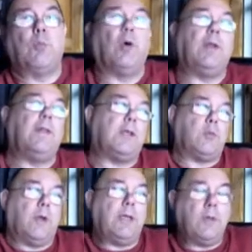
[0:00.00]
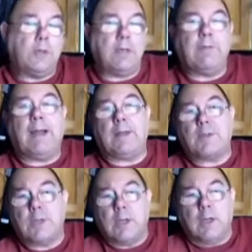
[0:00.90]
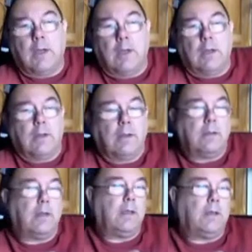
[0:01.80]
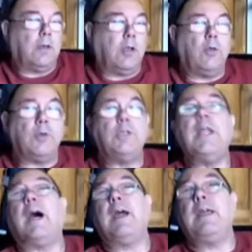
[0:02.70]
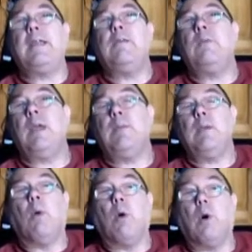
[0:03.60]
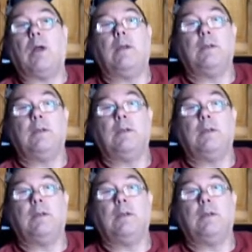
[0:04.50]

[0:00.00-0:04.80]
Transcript: board in this way using vats use nine, maybe more,